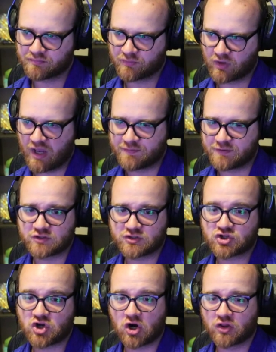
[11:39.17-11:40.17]
I have to use
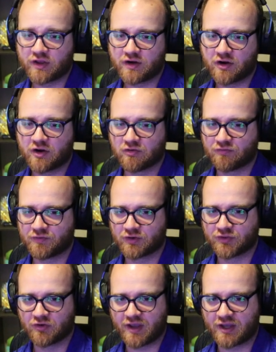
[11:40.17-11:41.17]
Scarlet and Unrevealed
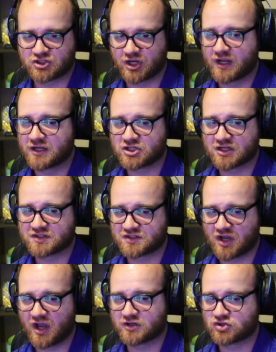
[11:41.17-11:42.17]
Location. It just
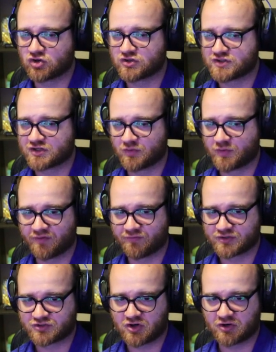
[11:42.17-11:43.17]
turns into whatever
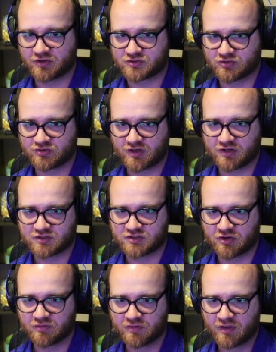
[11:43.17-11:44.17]
Scarlet turned it
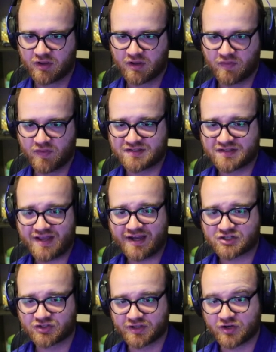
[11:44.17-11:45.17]
into. This is
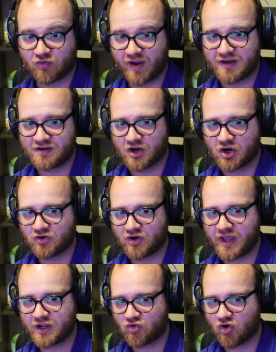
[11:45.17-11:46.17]
actually great here.
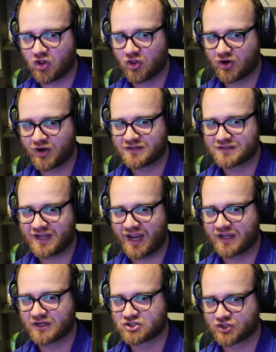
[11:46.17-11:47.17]
Nightcrawler into
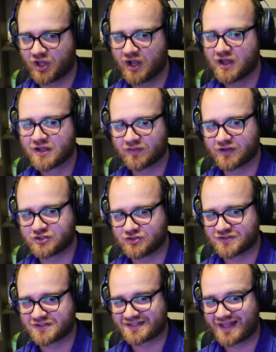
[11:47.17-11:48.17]
Angela lets you
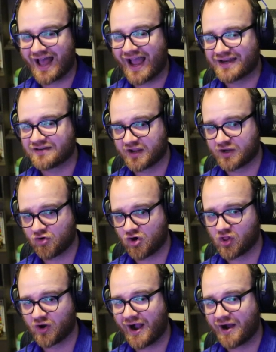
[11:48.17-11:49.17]
slide
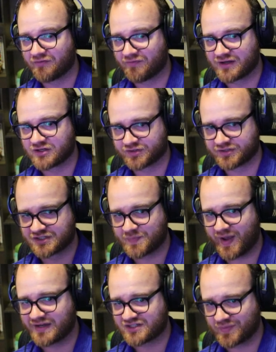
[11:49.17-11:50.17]
Nightcrawler out of Angela's
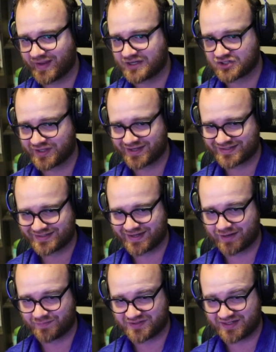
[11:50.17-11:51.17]
spot, so Angela gets to get
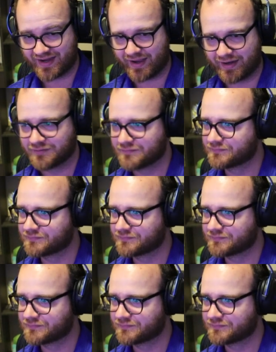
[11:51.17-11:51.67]
up to 9.